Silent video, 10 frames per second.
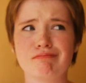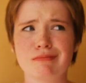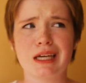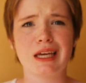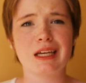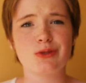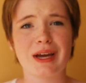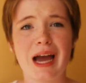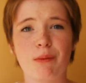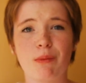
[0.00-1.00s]
taking into
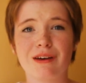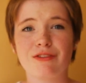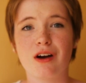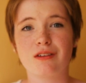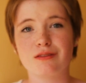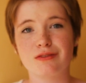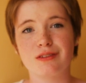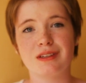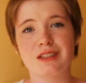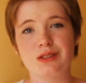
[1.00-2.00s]
account what I've got
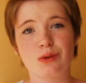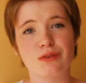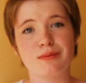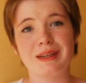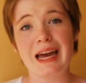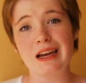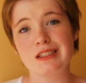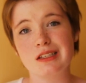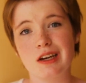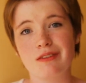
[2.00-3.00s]
in store for me
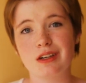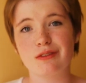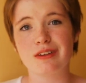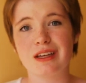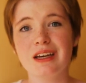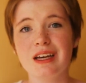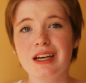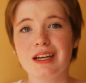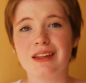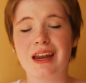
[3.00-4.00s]
next year, and over
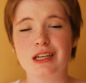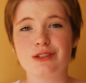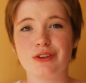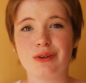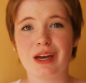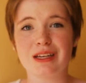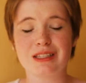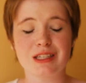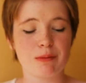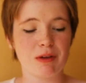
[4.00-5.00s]
the next few years
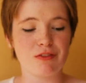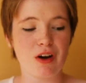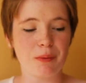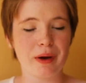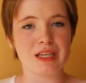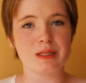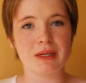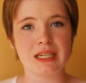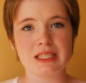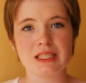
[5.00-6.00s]
it's going to be far worse,
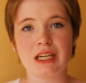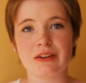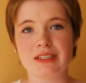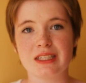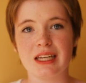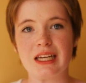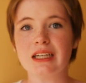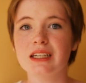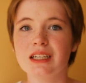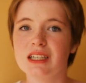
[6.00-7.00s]
but it seriously
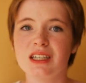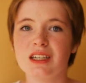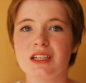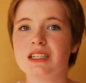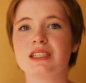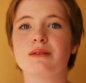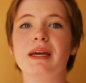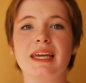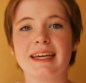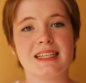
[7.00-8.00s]
doesn't
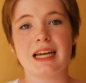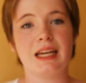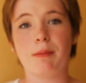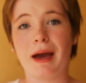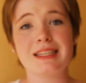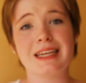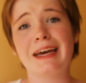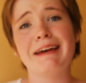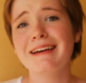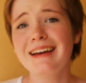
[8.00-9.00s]
make it any better.
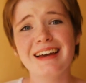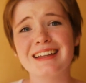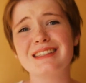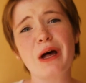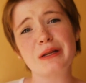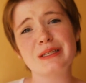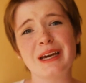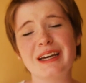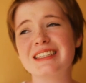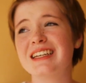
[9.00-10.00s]
It's not
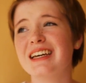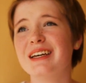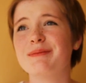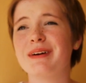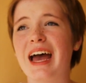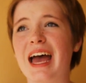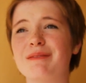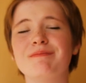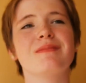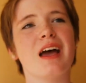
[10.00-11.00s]
good, but
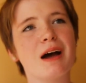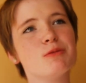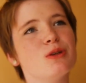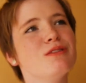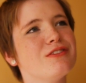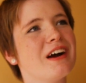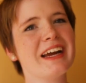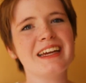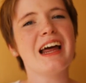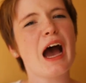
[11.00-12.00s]
I'm doing
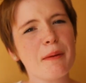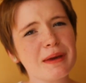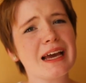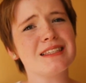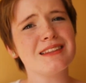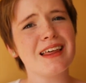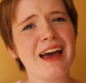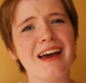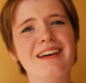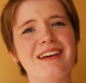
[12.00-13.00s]
fine. I'm getting
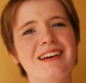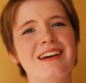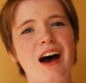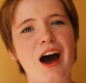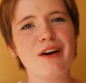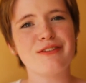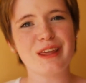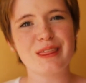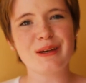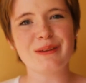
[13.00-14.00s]
there.
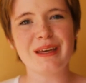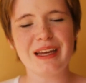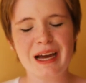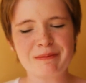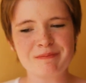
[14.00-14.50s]
Halfway through the